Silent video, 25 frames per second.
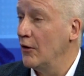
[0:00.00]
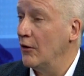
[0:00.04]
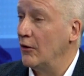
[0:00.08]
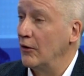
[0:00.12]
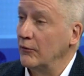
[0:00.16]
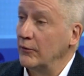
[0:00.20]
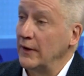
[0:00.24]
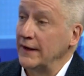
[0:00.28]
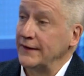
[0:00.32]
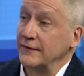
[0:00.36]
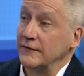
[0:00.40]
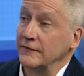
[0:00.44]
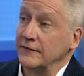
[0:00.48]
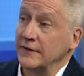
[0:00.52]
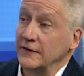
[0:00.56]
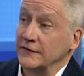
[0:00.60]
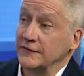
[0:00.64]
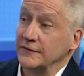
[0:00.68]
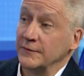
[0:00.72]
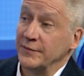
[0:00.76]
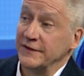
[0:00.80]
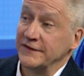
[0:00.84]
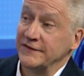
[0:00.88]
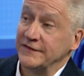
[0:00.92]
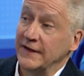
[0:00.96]
or whether
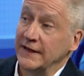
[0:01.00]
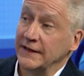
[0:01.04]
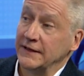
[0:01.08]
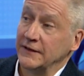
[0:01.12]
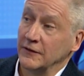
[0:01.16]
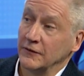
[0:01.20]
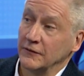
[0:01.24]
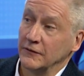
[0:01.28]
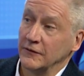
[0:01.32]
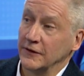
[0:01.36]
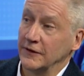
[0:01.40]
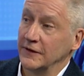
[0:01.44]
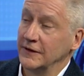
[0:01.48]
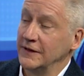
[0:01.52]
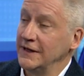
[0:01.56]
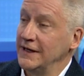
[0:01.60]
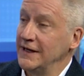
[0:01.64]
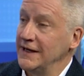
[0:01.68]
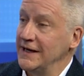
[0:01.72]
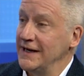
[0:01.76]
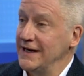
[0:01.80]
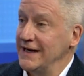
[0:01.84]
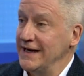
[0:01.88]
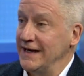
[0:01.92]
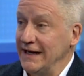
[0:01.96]
there's a particular
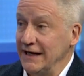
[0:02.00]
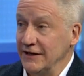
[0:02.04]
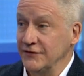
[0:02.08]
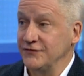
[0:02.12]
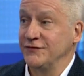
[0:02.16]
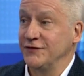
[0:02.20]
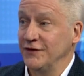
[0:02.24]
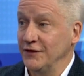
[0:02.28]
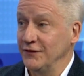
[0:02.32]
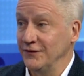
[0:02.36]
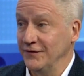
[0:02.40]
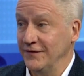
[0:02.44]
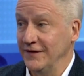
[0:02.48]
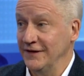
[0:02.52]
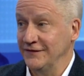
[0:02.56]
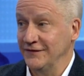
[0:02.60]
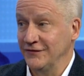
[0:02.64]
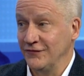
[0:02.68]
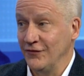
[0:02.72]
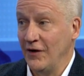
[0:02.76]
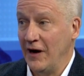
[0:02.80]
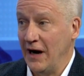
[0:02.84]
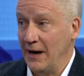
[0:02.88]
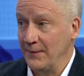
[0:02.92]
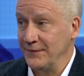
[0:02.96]
issue that's
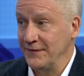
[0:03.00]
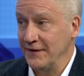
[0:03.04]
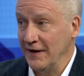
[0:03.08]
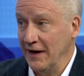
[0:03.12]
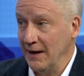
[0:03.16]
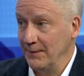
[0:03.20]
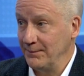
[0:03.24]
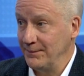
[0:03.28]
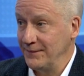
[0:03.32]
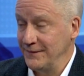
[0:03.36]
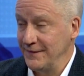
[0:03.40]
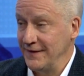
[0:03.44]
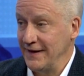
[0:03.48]
cropped up